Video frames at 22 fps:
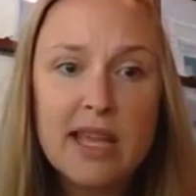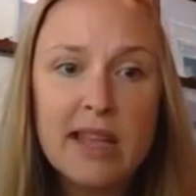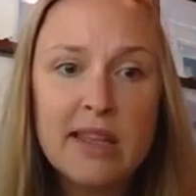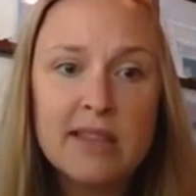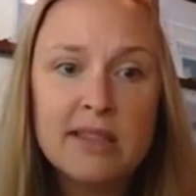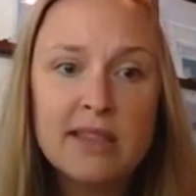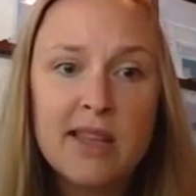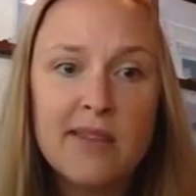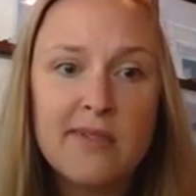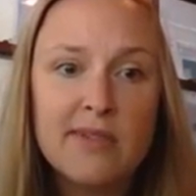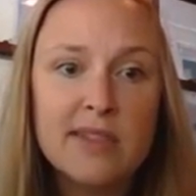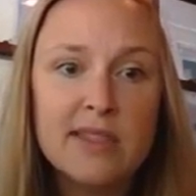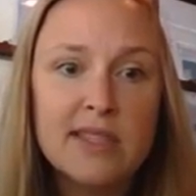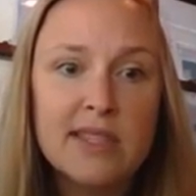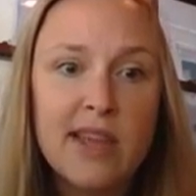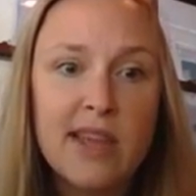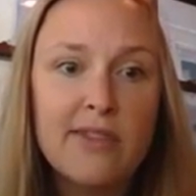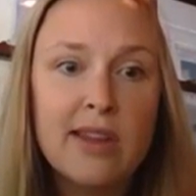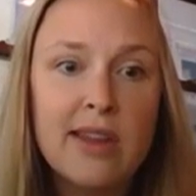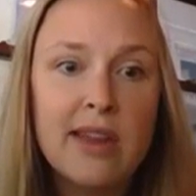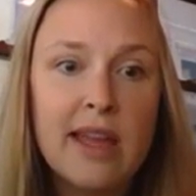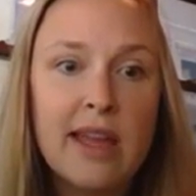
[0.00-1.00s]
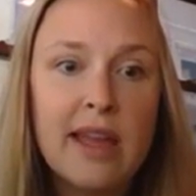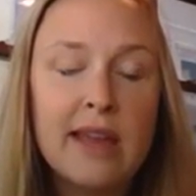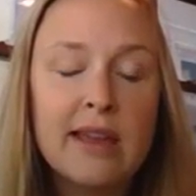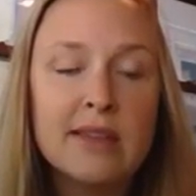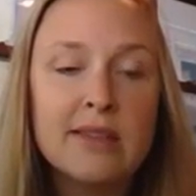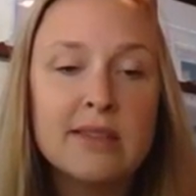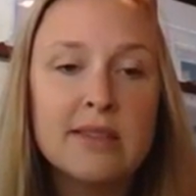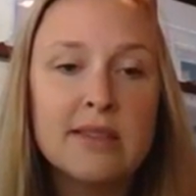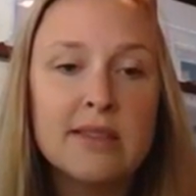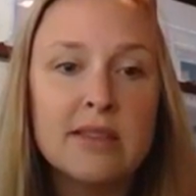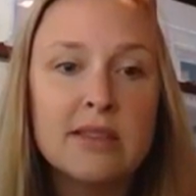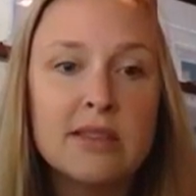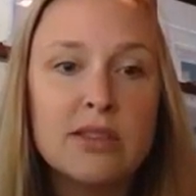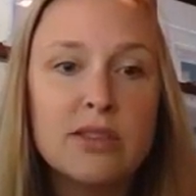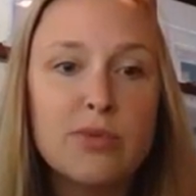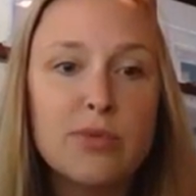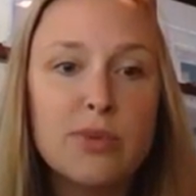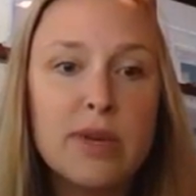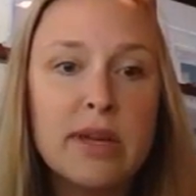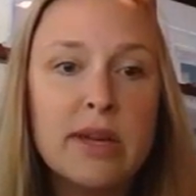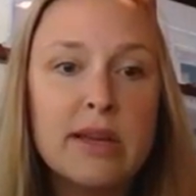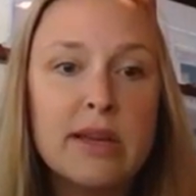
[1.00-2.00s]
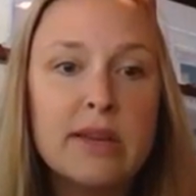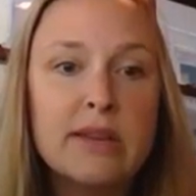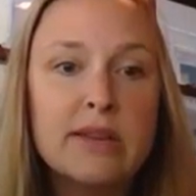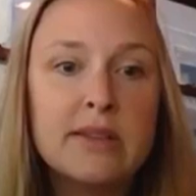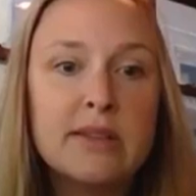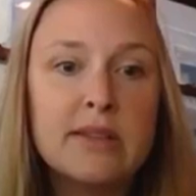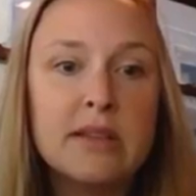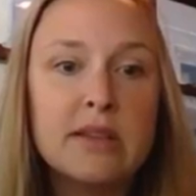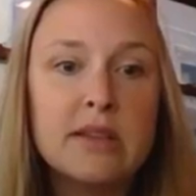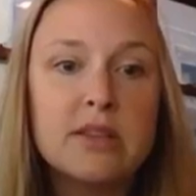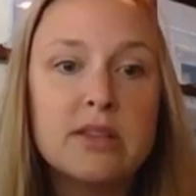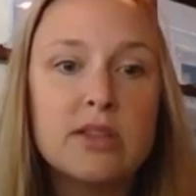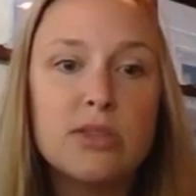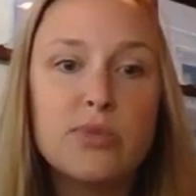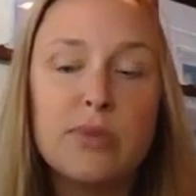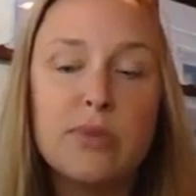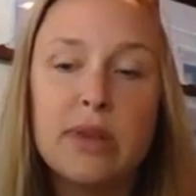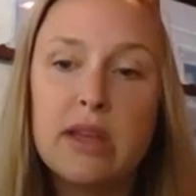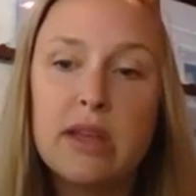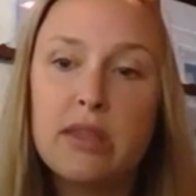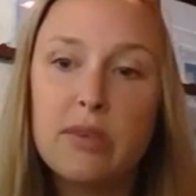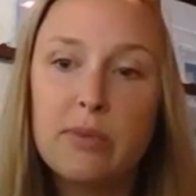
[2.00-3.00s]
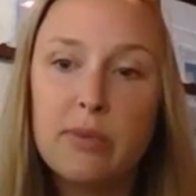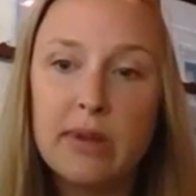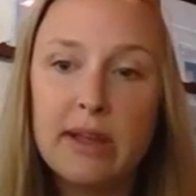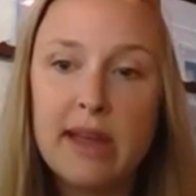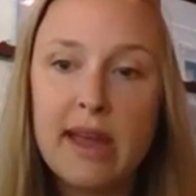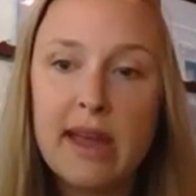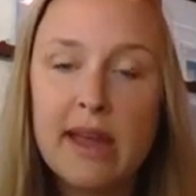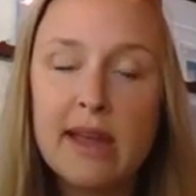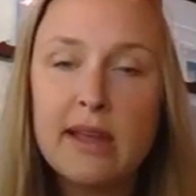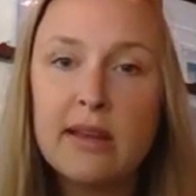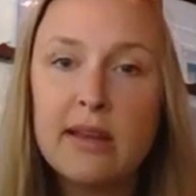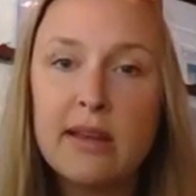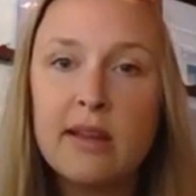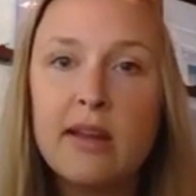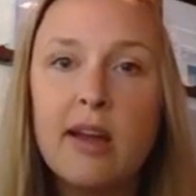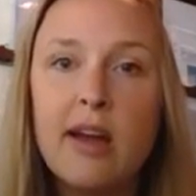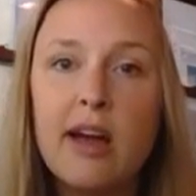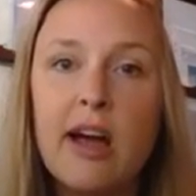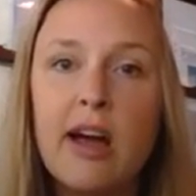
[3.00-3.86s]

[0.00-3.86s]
877-863-6338.